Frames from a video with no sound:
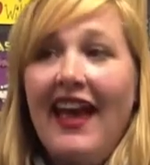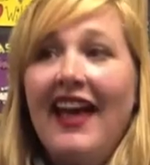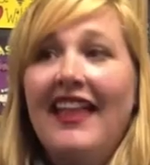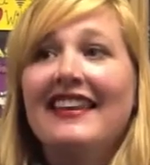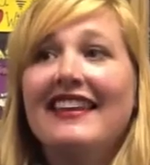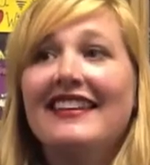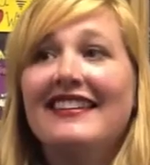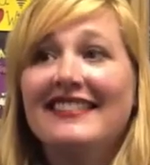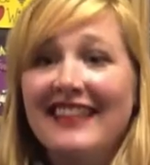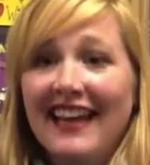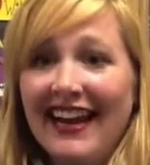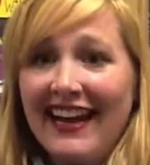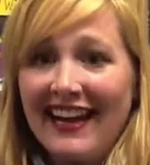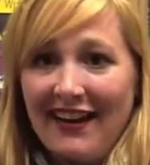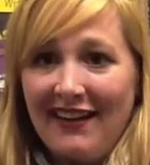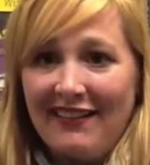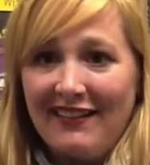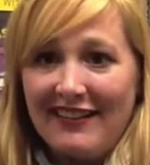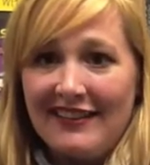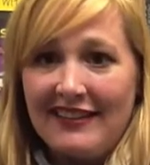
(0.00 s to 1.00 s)
The second I
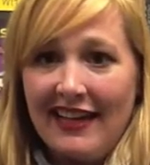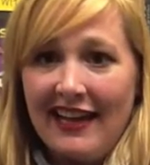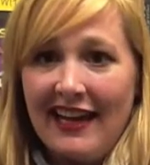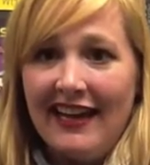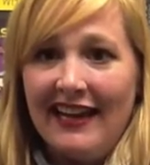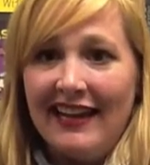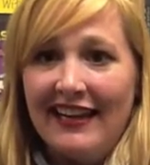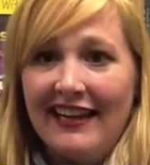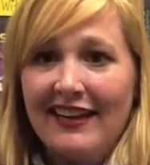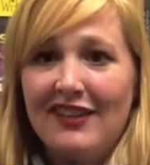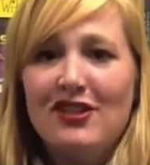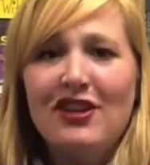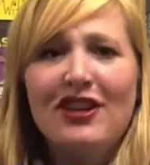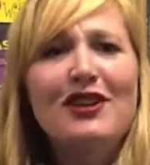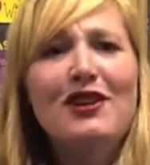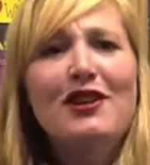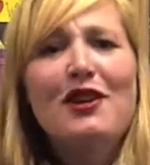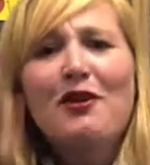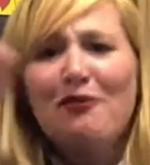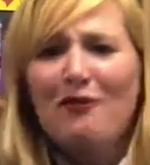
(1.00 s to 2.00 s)
have to say is you can
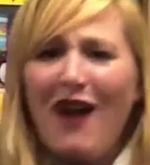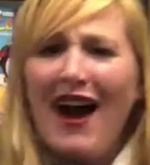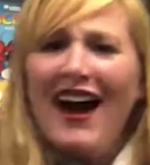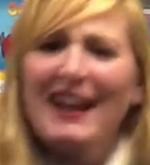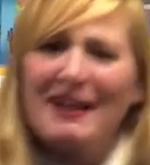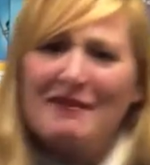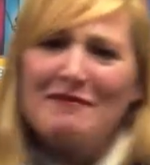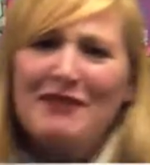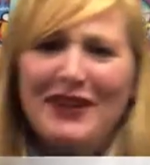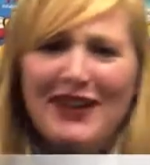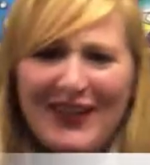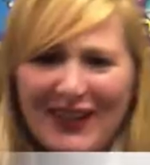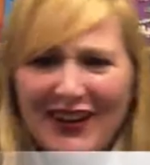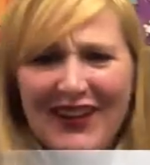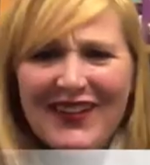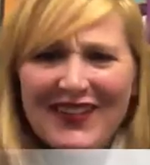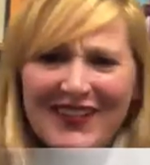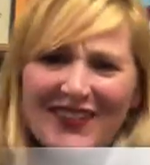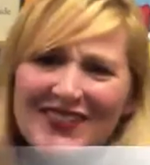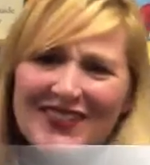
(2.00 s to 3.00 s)
do karate
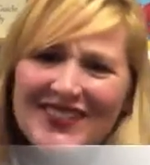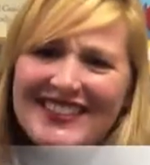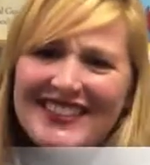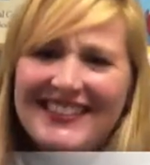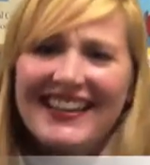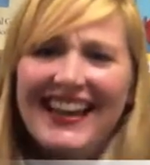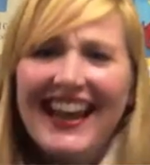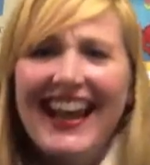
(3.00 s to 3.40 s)
moves